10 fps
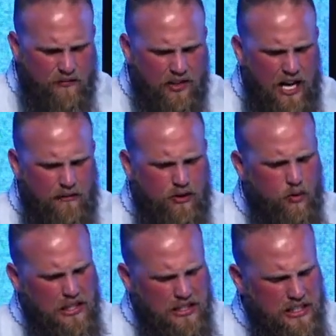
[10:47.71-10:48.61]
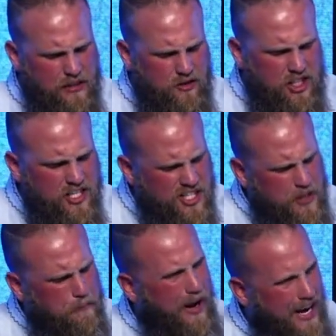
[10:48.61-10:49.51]
the life that we live, seasons
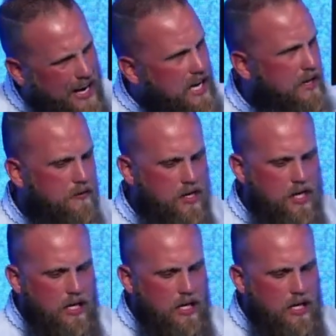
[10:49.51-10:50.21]
of pain and